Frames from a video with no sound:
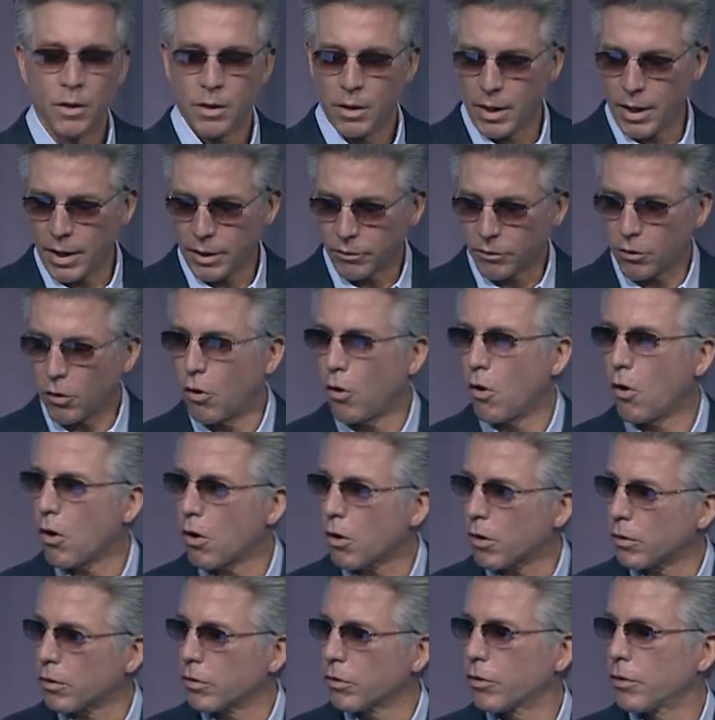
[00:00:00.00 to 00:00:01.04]
At the
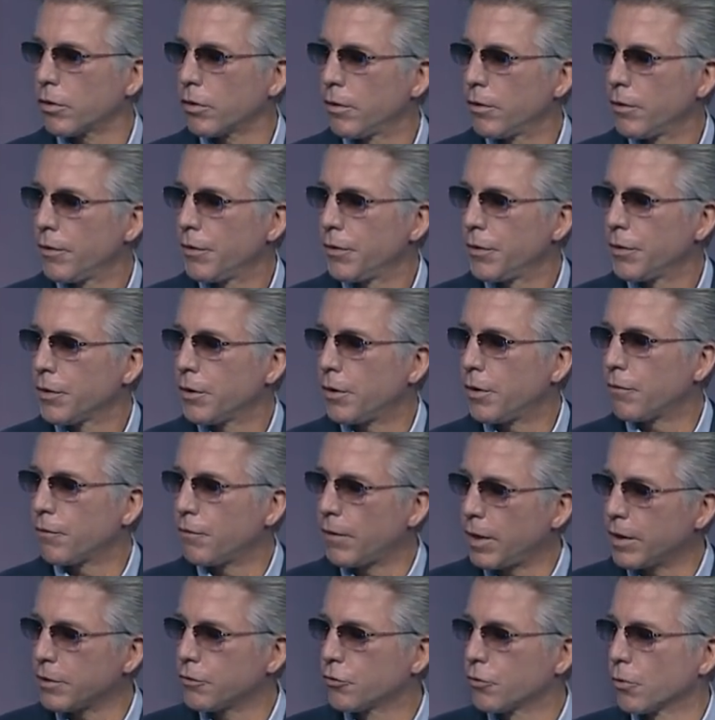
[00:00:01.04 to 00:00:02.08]
hearth of
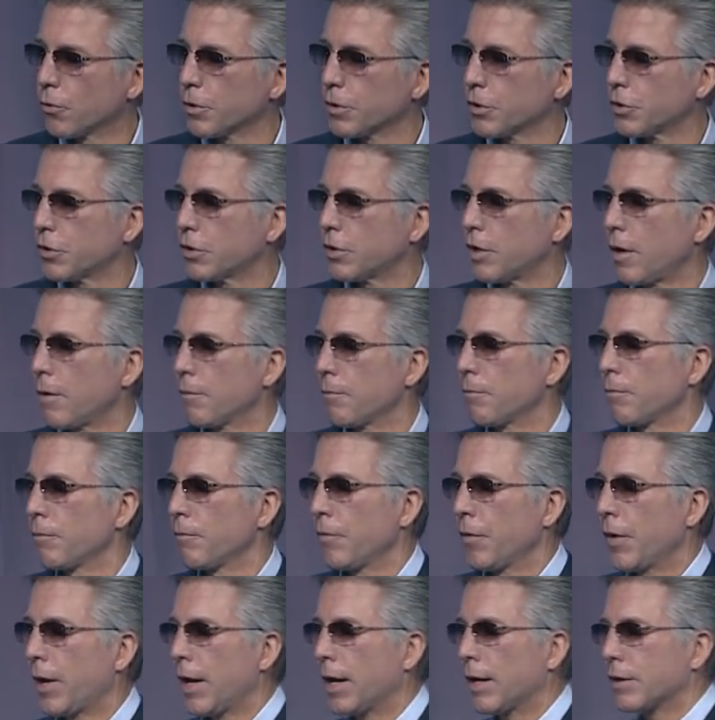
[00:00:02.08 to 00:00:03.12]
that
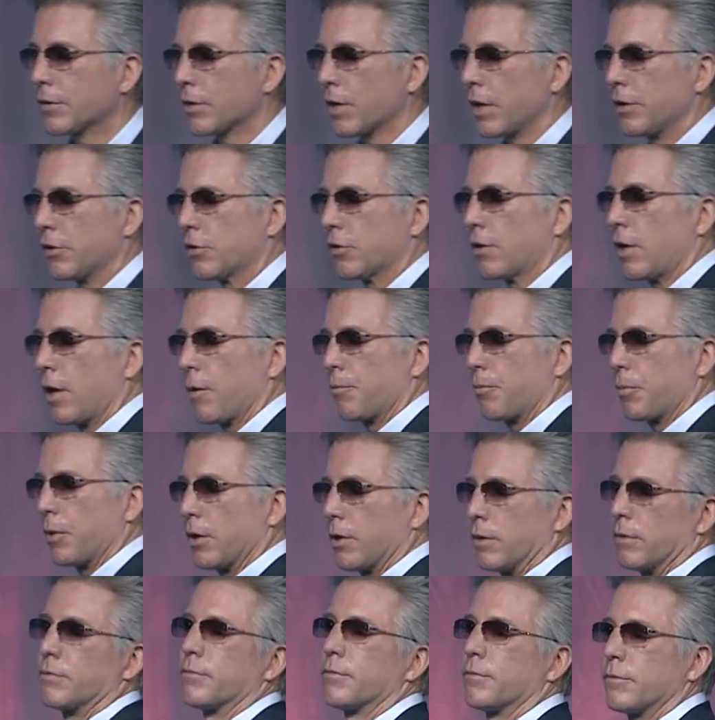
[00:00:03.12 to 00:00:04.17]
doorstep, as I step
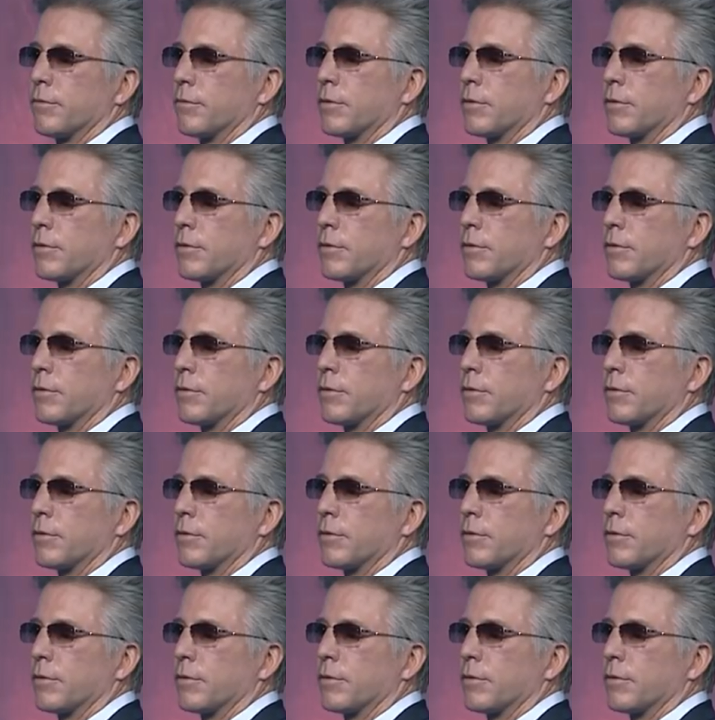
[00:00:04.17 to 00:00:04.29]
in,